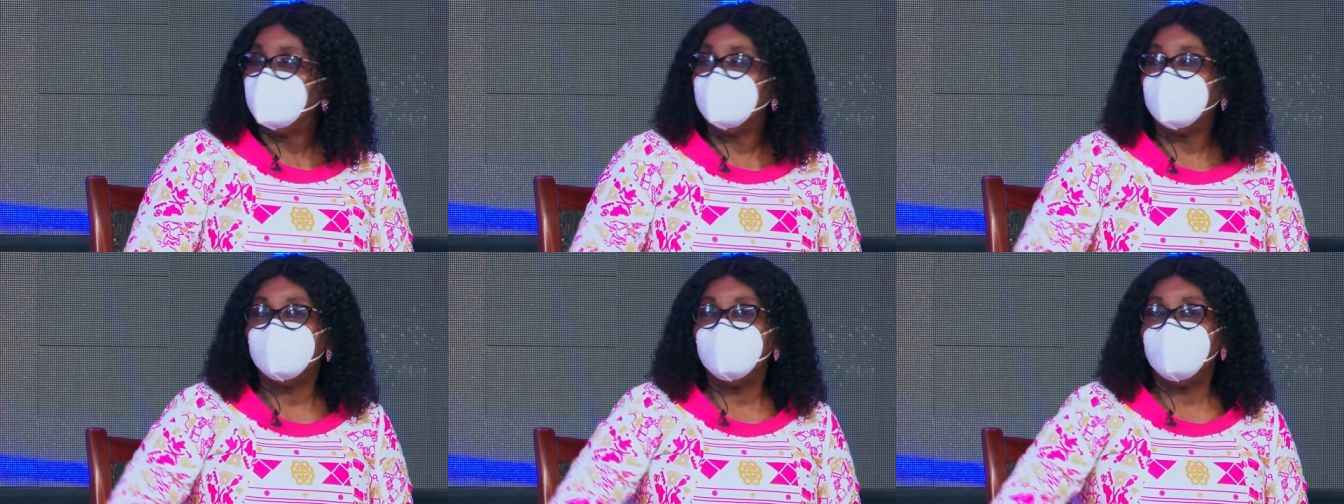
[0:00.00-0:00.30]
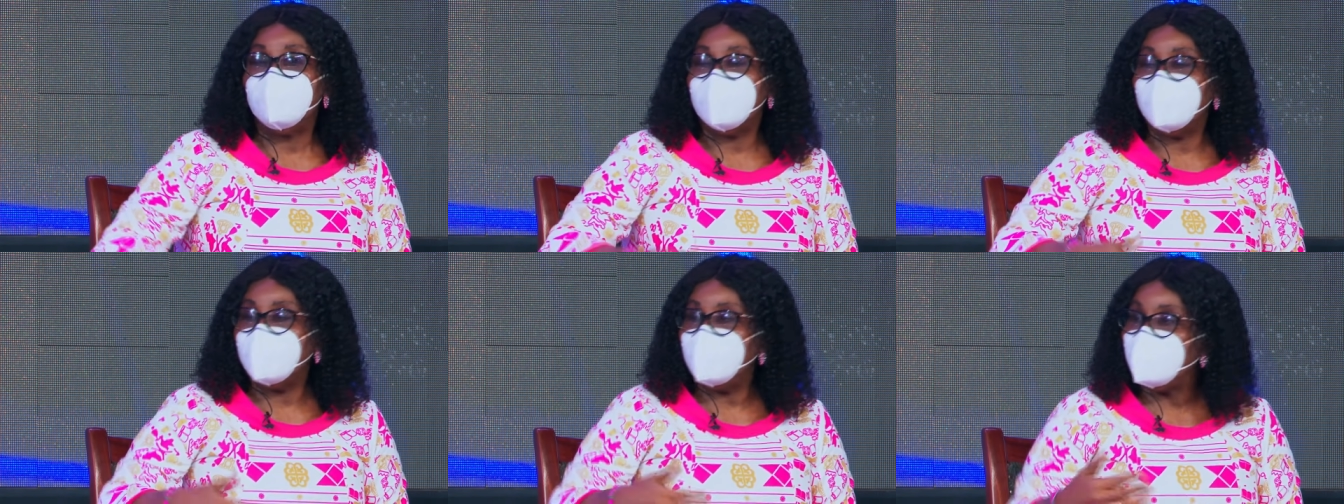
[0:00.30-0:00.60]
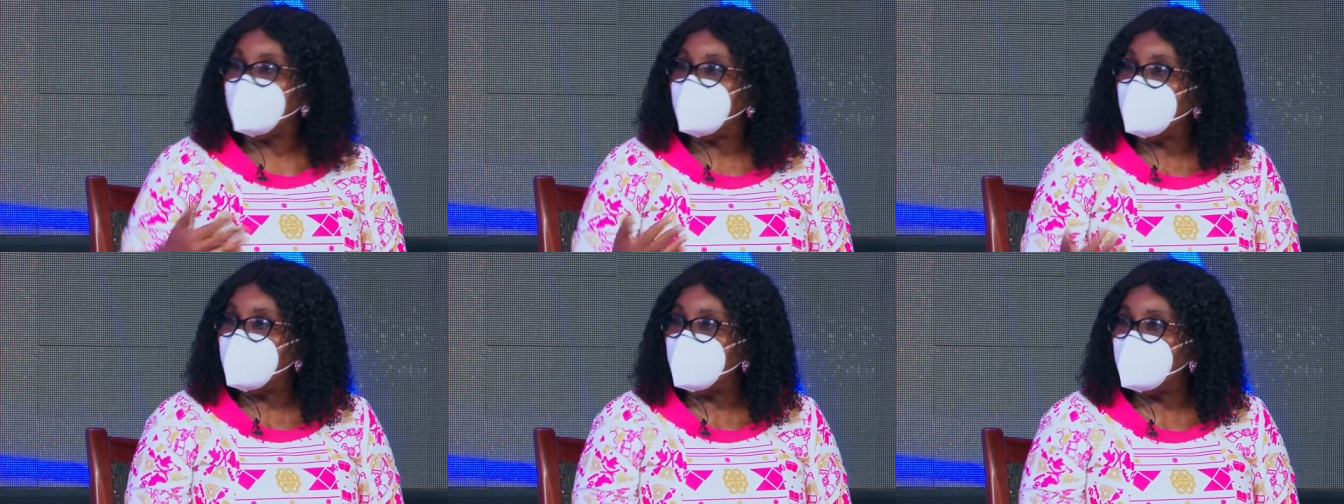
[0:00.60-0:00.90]
buying
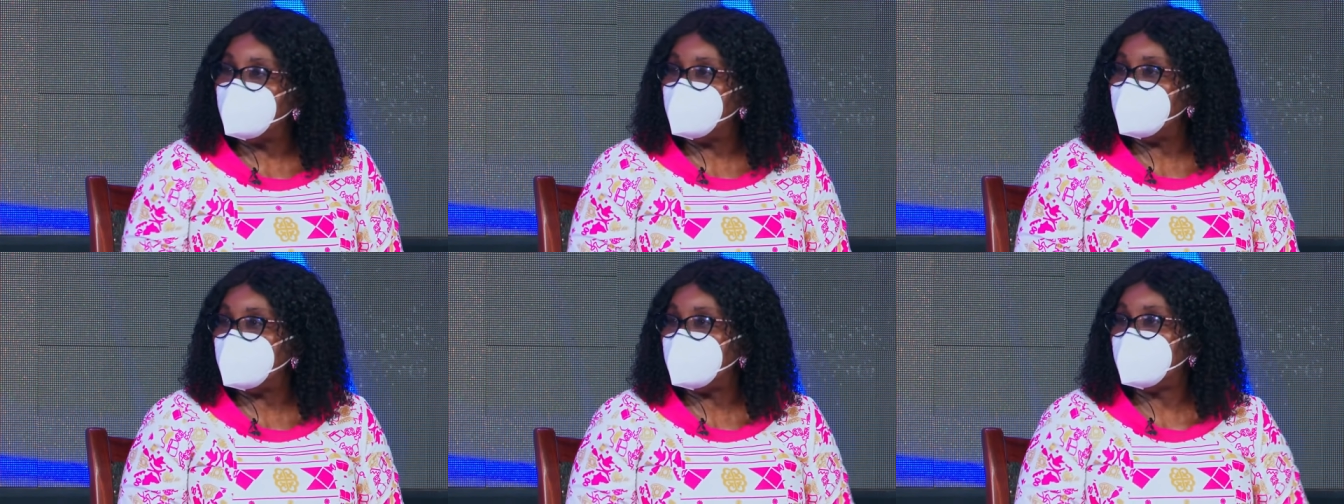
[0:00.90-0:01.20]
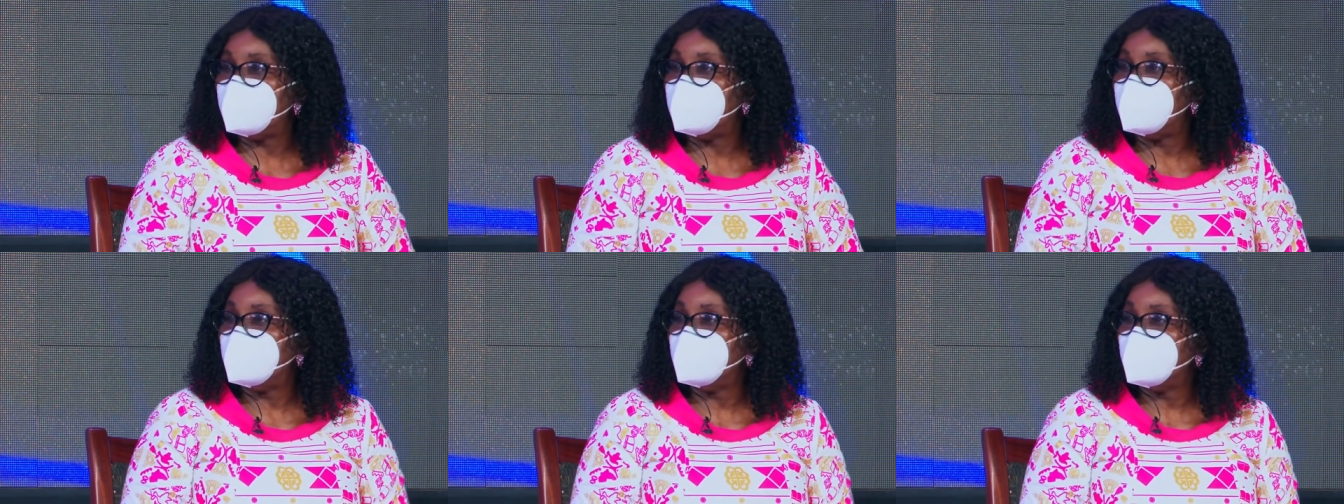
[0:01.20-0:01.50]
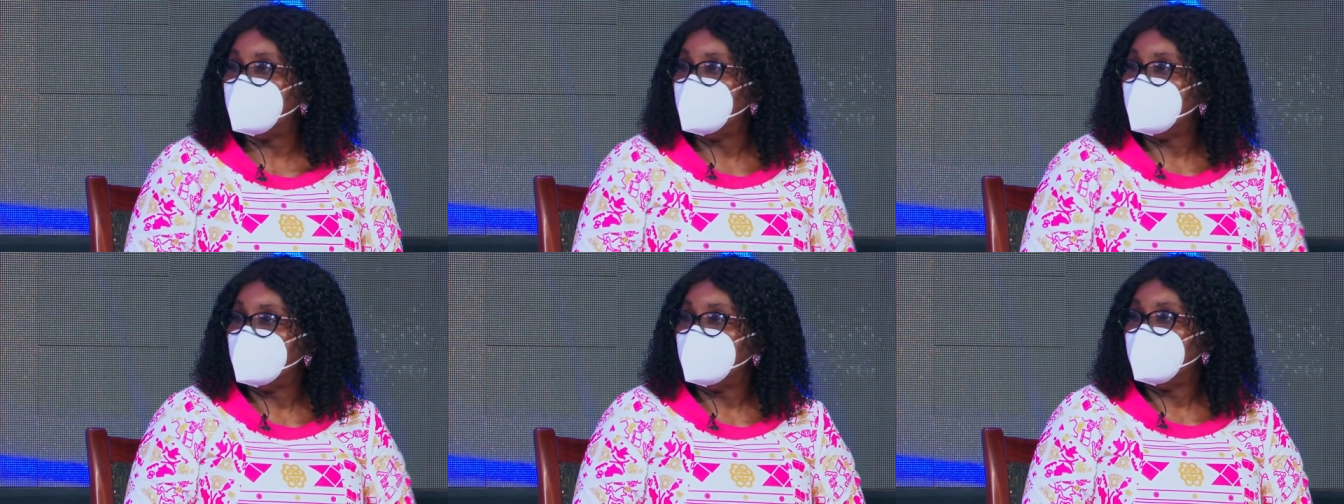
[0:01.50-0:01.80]
clothes.
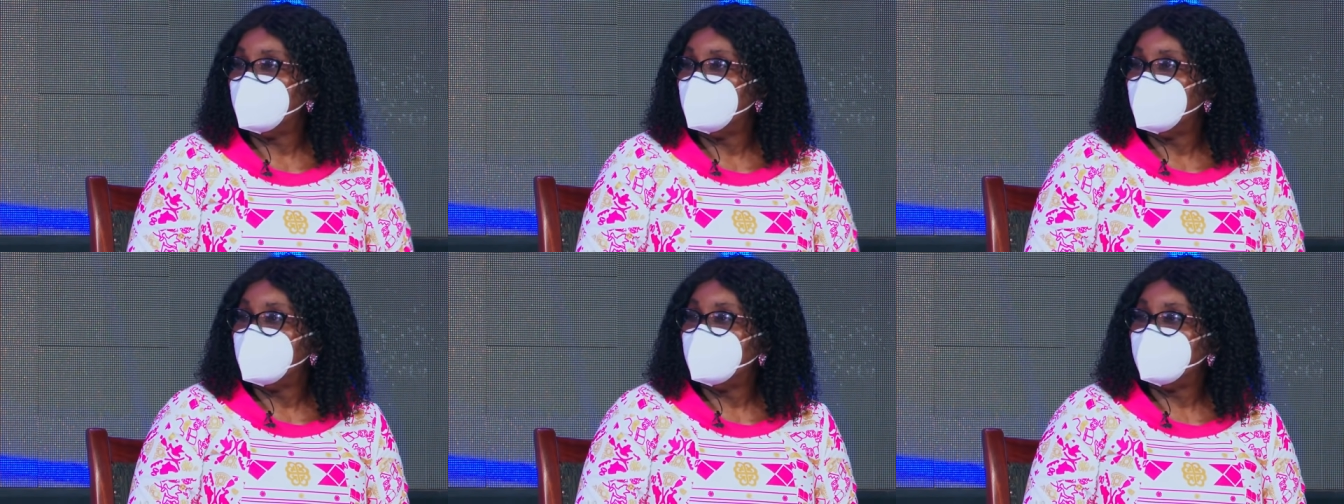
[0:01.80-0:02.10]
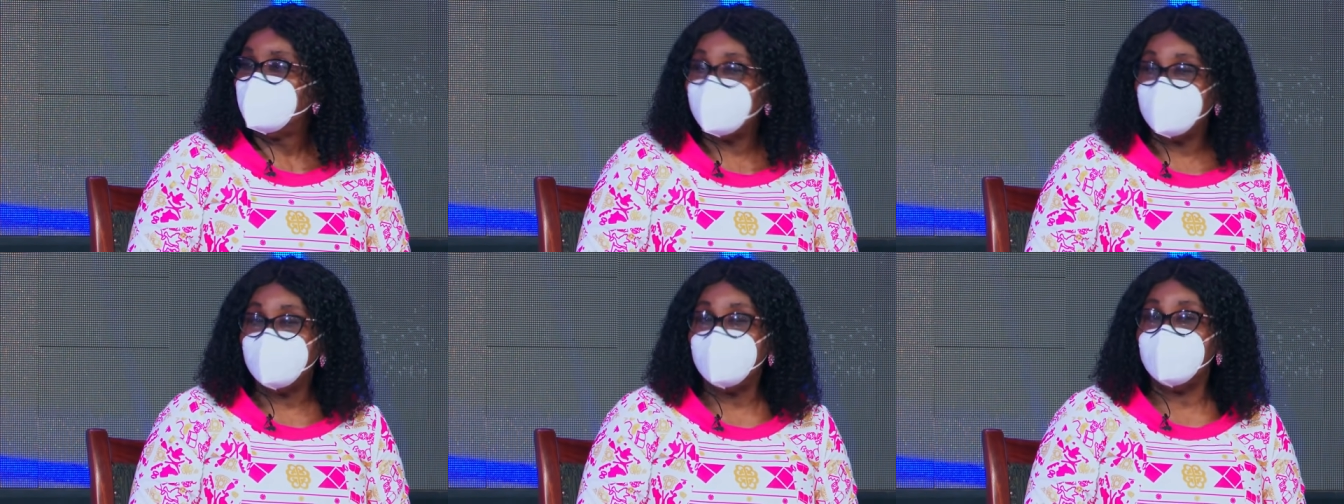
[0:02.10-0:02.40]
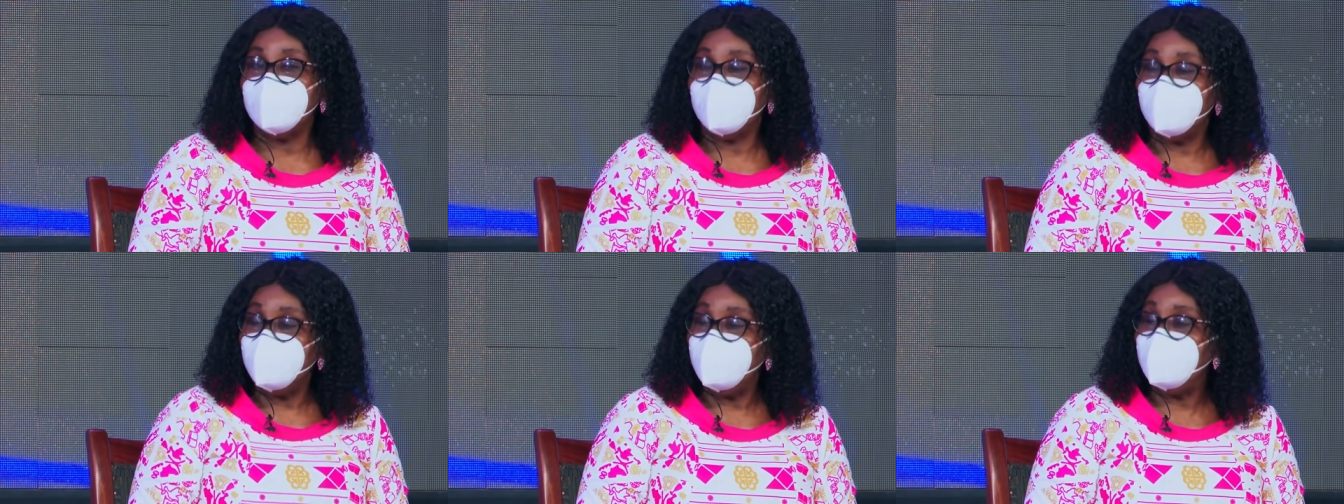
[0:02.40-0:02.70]
So they
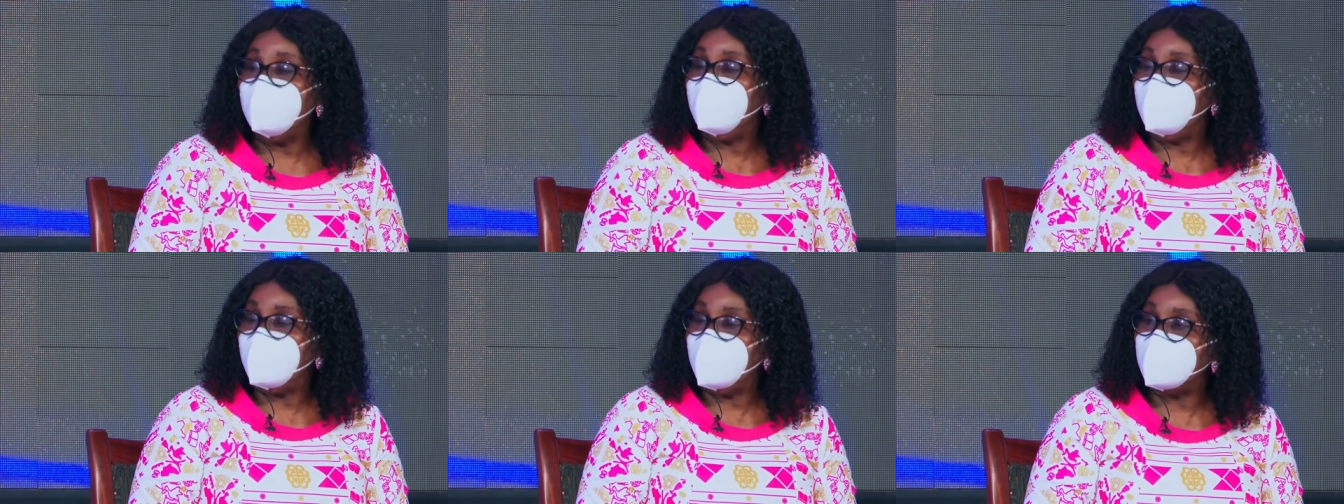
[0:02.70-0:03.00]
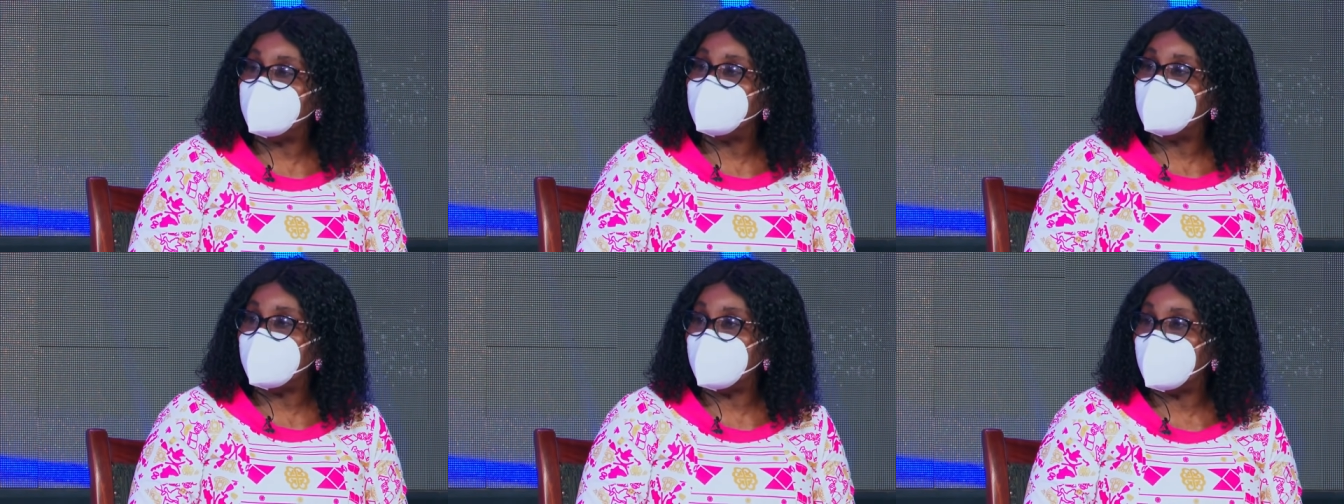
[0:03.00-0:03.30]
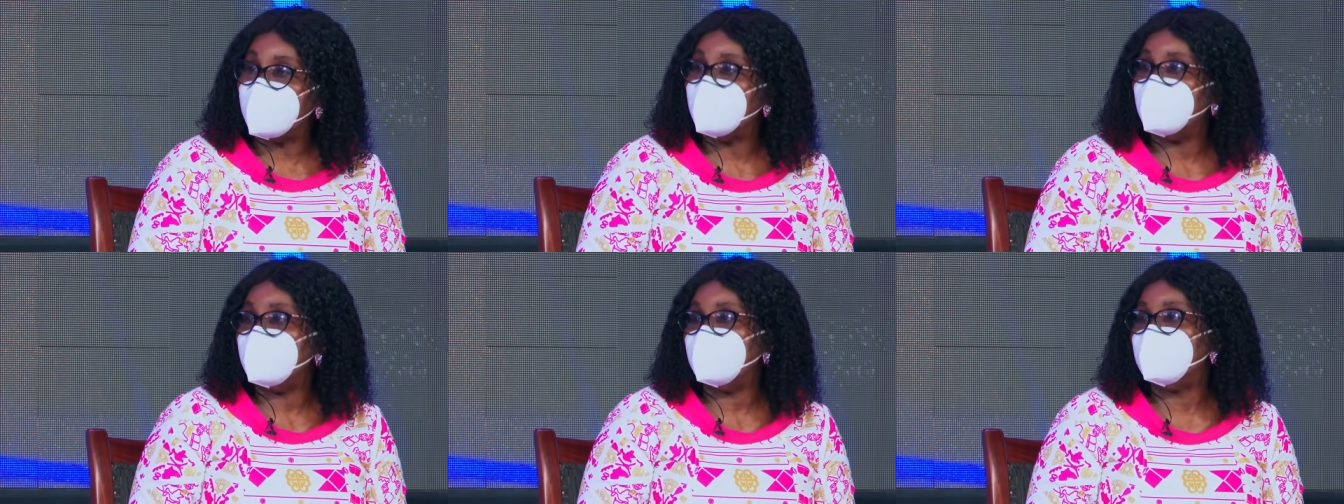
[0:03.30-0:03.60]
are really hit
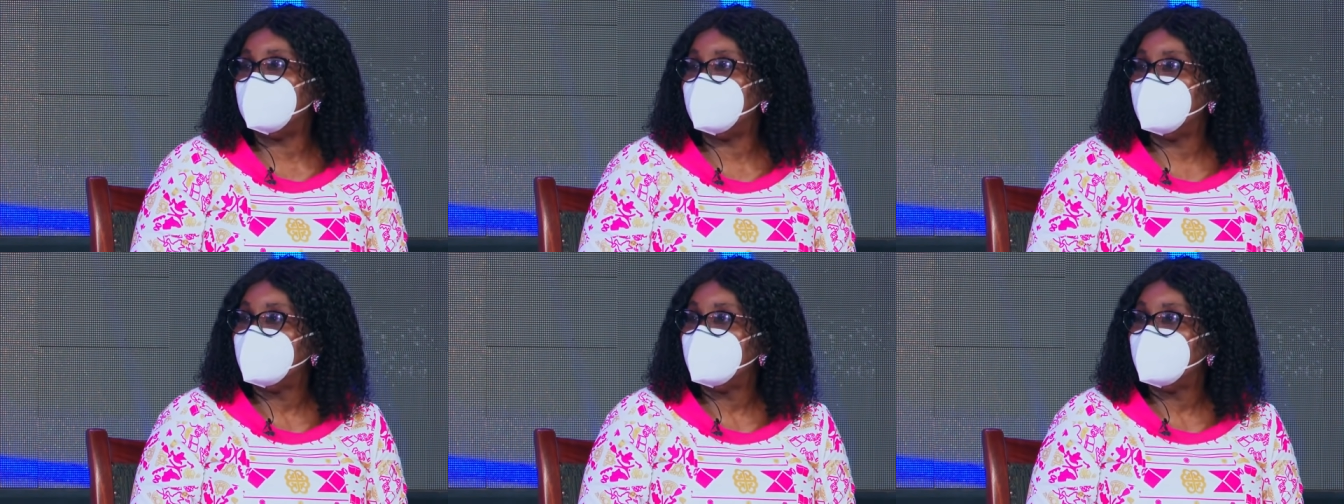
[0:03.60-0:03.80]
hard.